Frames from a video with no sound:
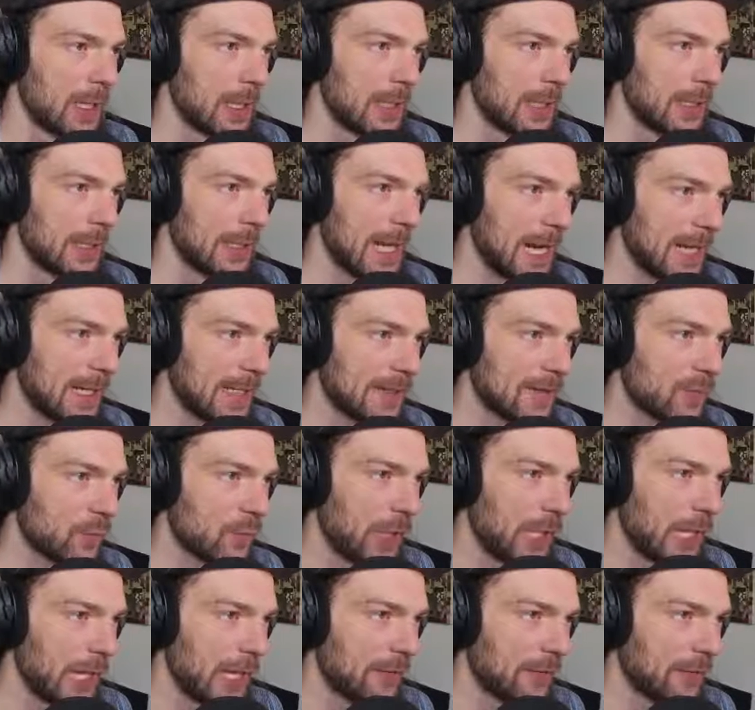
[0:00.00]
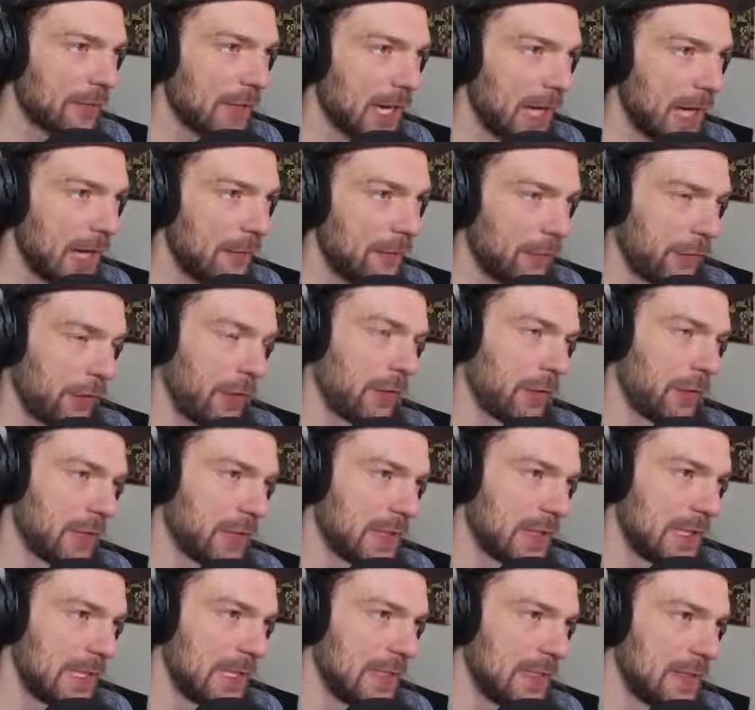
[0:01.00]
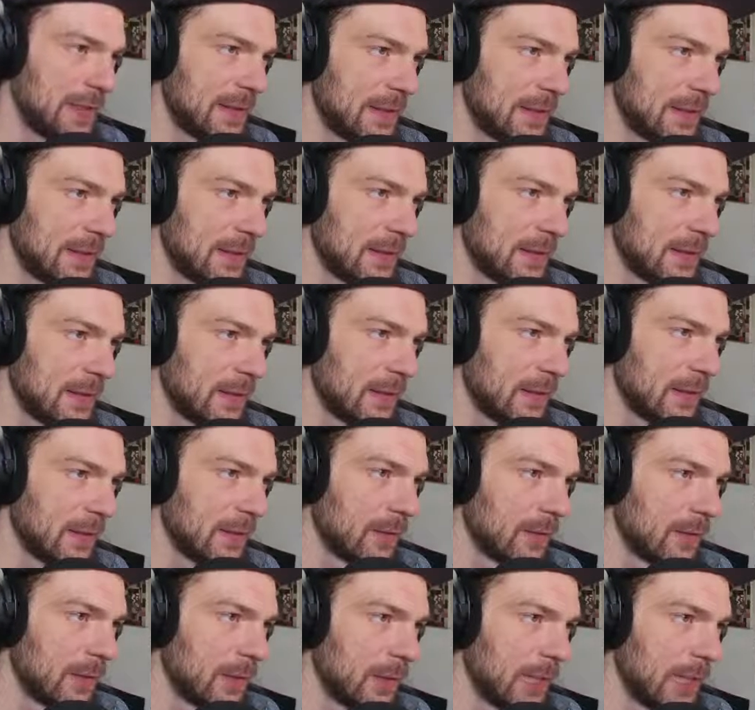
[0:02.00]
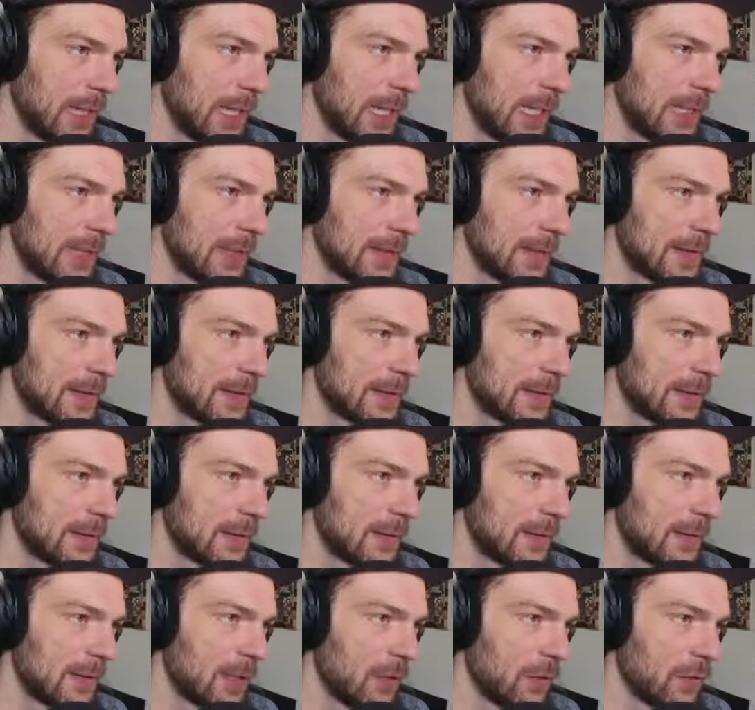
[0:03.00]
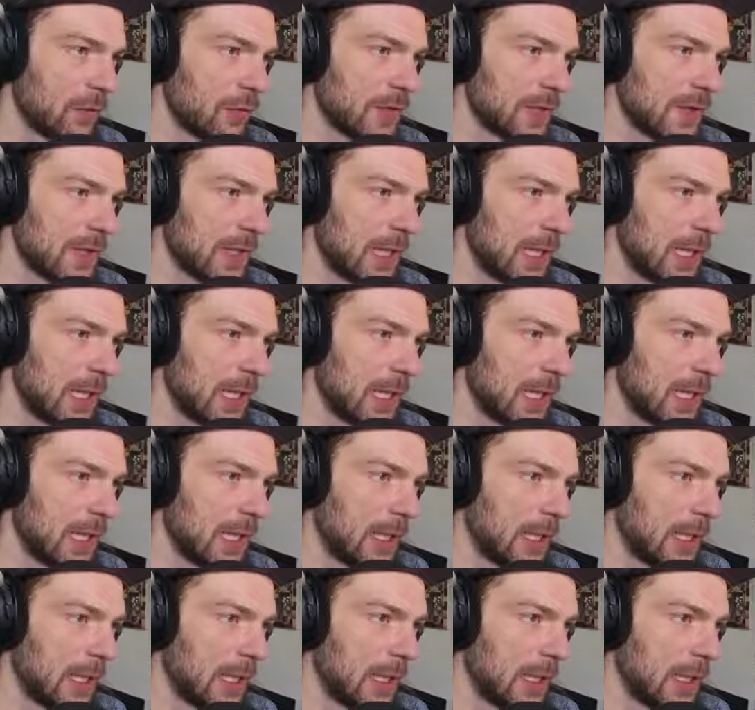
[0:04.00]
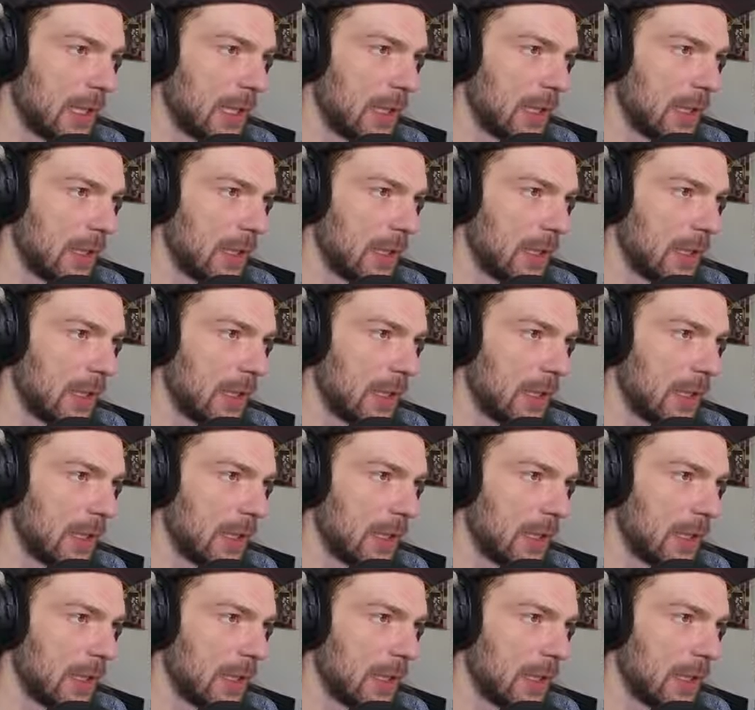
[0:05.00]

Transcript: Next, we have the high frequencies, and those are